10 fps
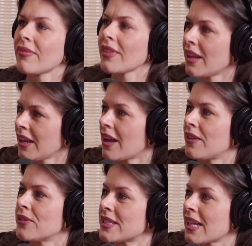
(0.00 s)
yeah, it
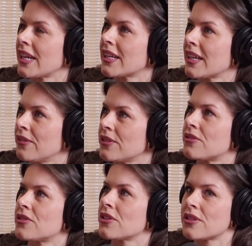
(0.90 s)
was
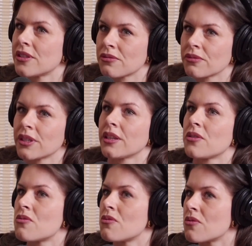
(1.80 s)
just this really
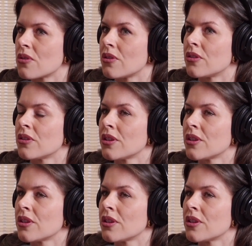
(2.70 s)
cool